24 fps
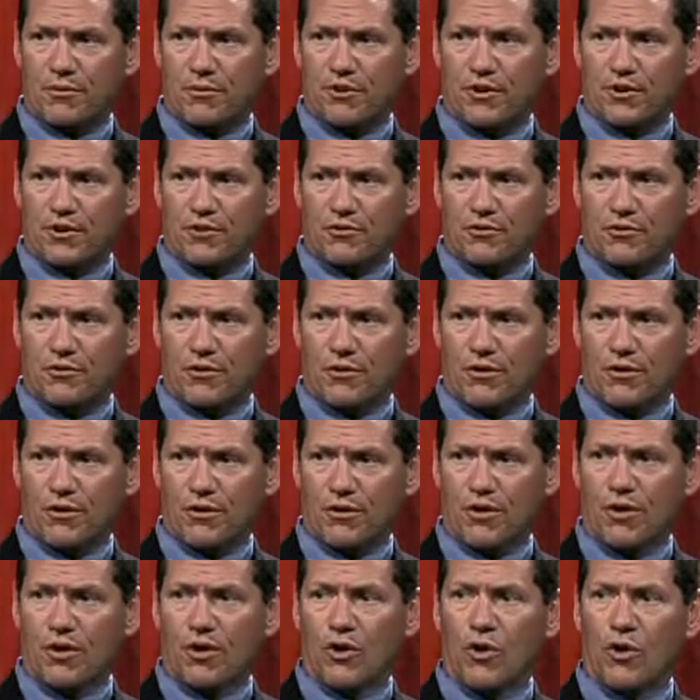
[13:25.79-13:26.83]
and
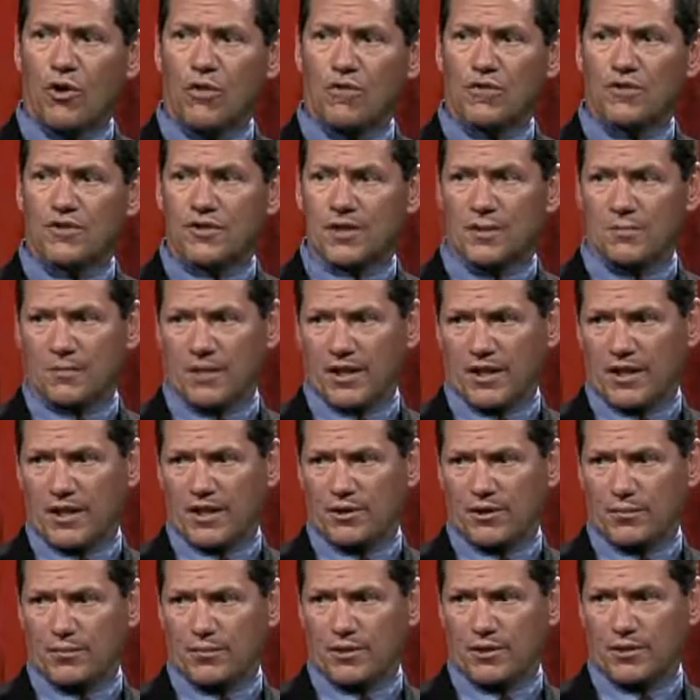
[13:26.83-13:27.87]
control over somebody
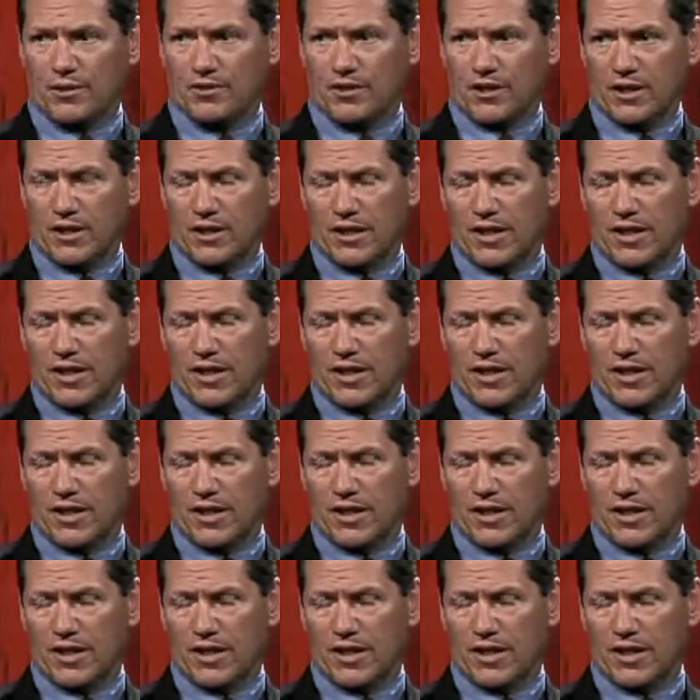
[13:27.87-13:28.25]
they're abusing,